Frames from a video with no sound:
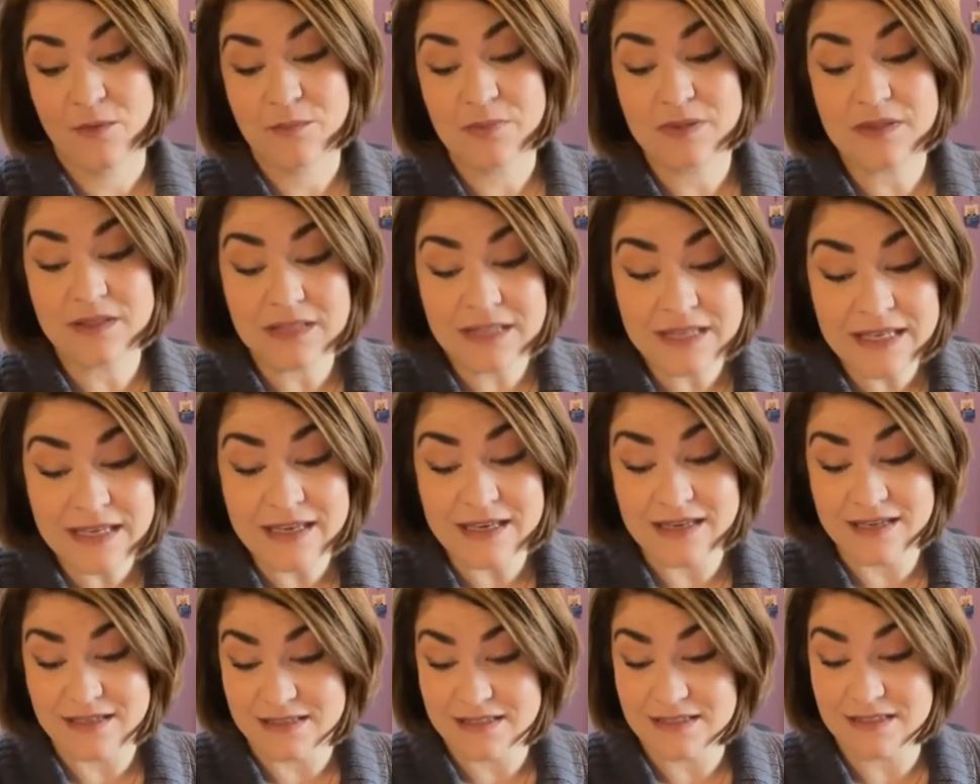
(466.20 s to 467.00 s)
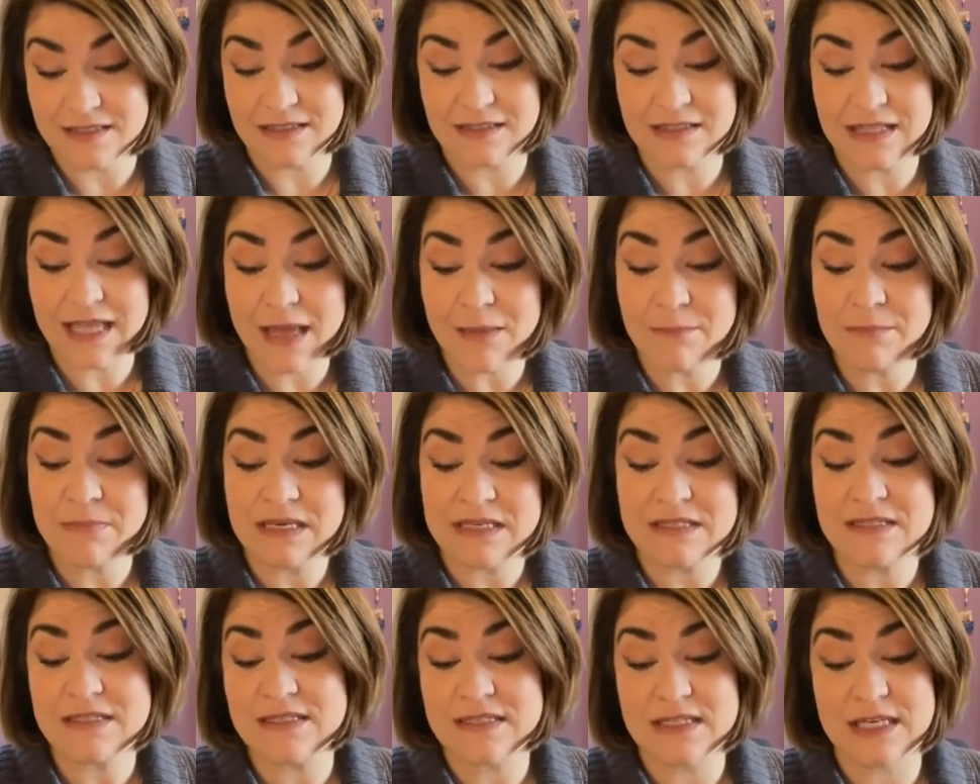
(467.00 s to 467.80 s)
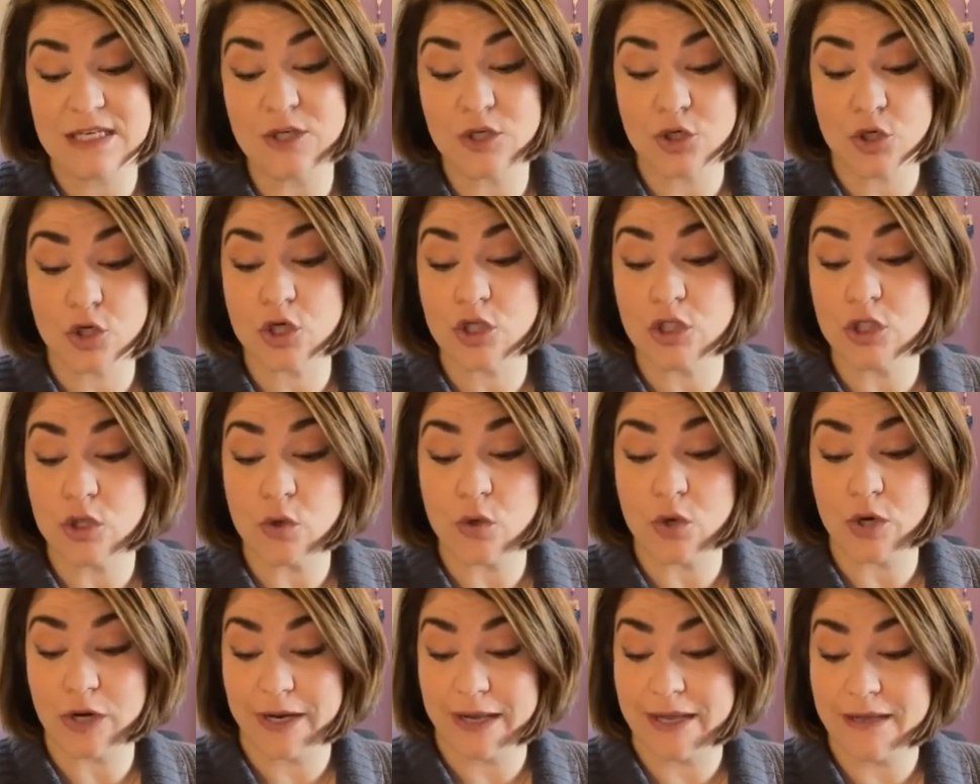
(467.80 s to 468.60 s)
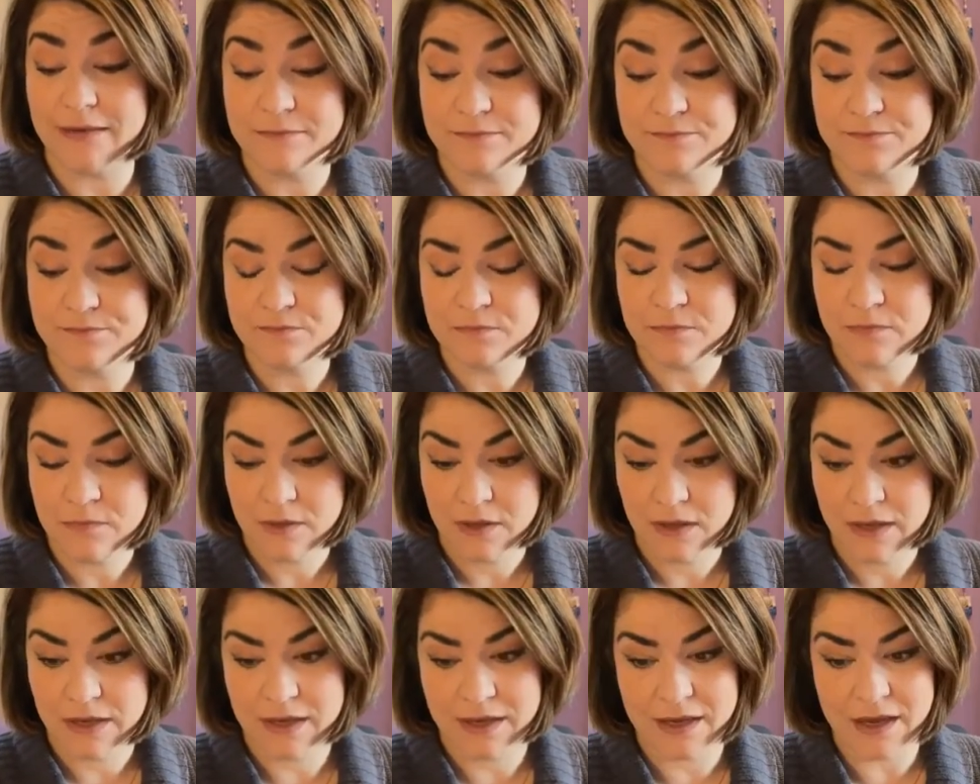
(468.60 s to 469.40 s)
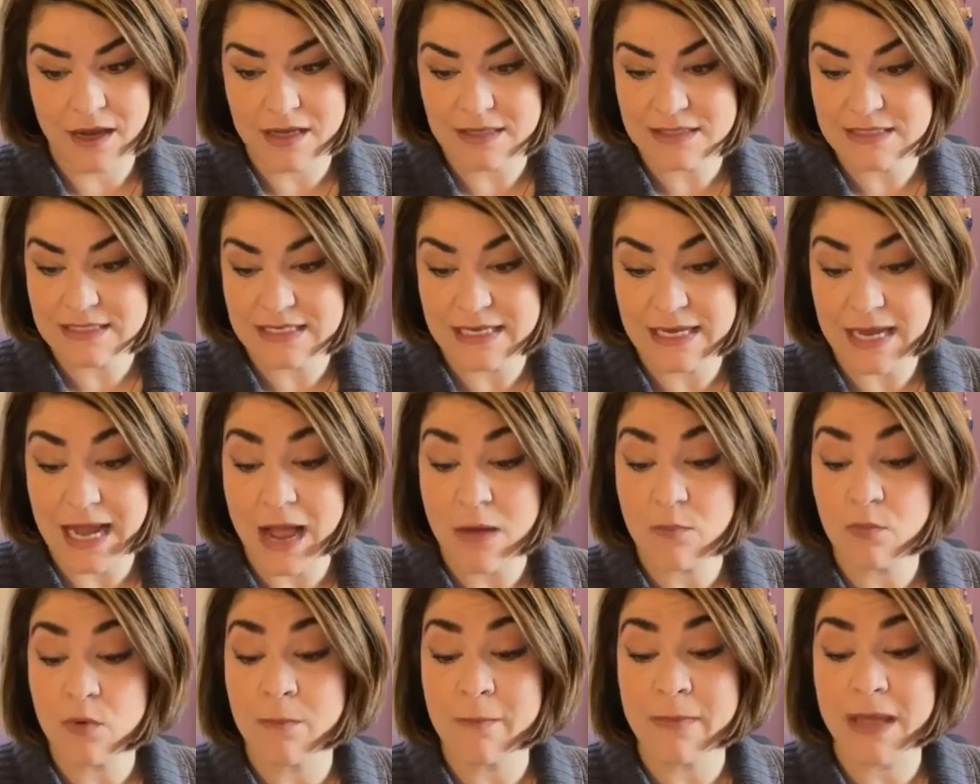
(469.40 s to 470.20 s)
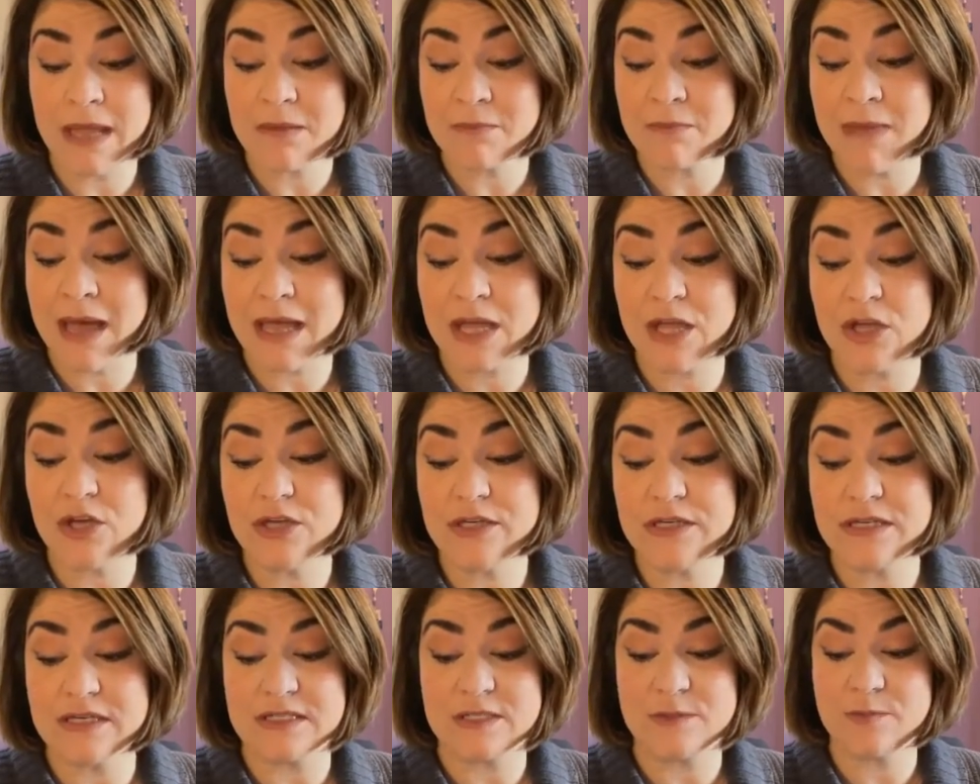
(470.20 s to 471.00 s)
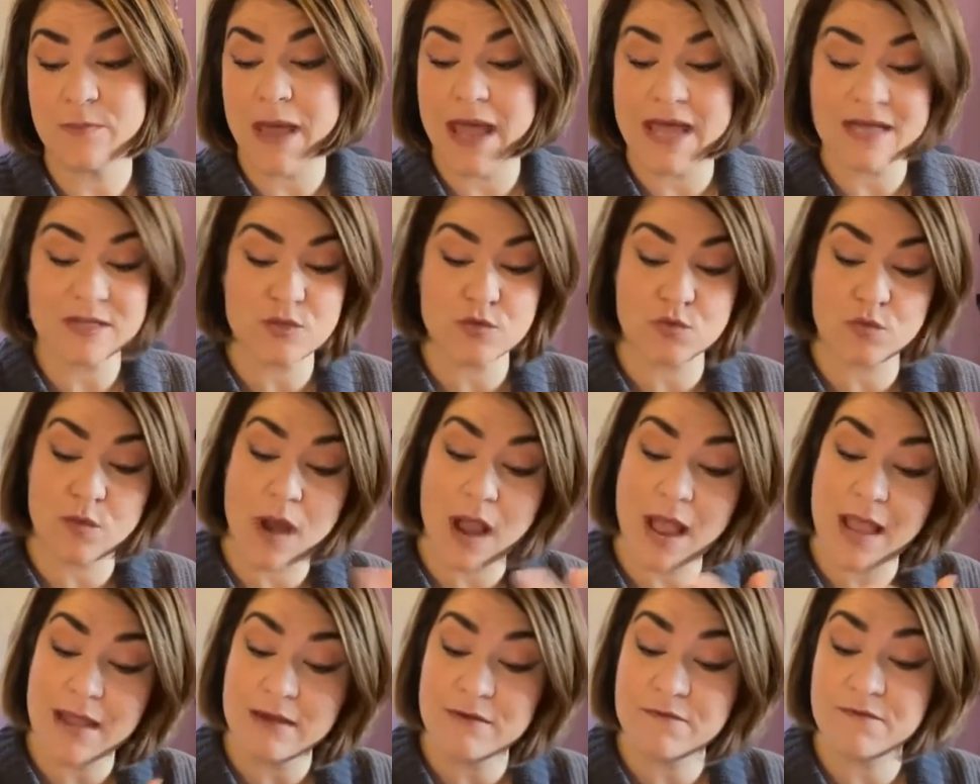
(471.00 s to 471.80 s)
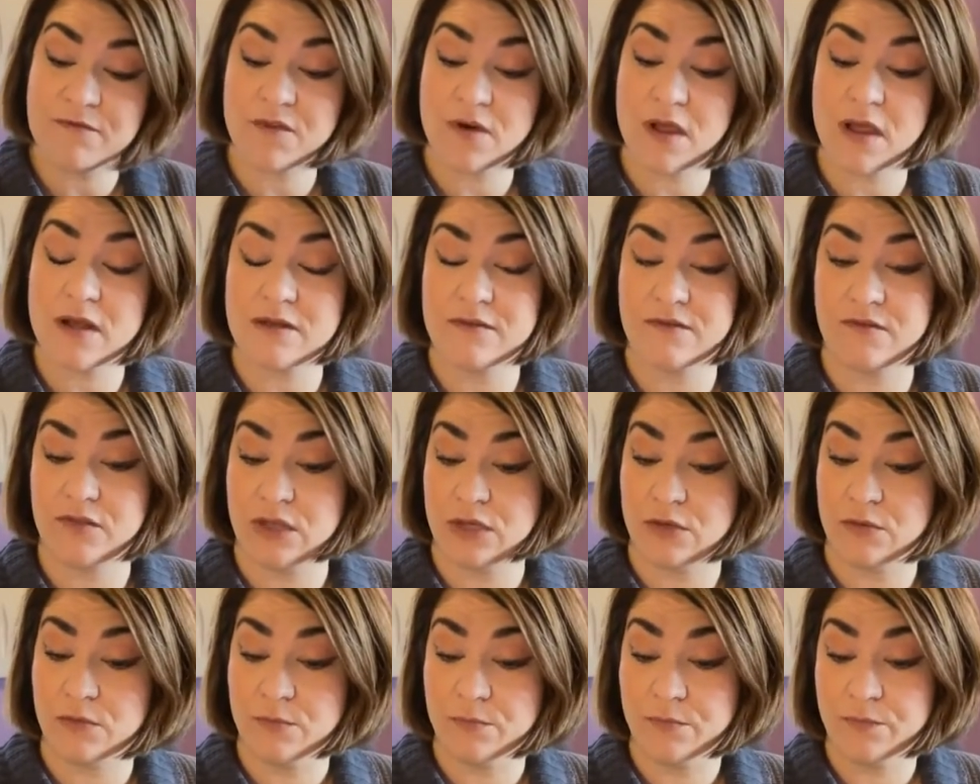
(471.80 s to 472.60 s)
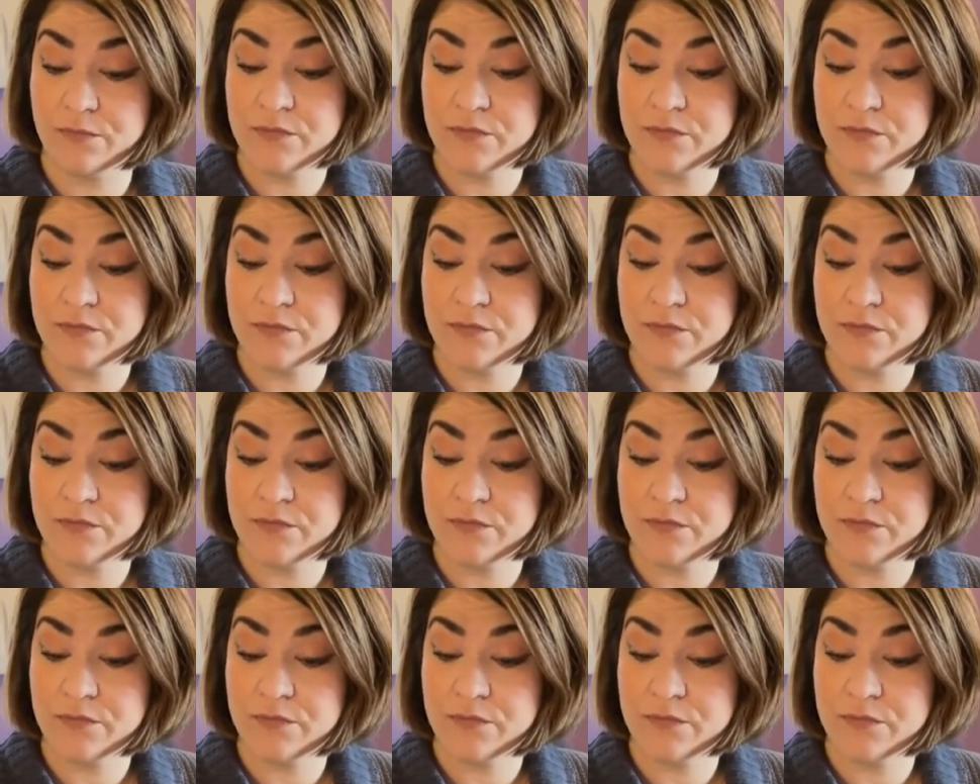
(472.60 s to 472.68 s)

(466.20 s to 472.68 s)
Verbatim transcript: Please let me see your glory. And God said, I will make my goodness pass right in front of you.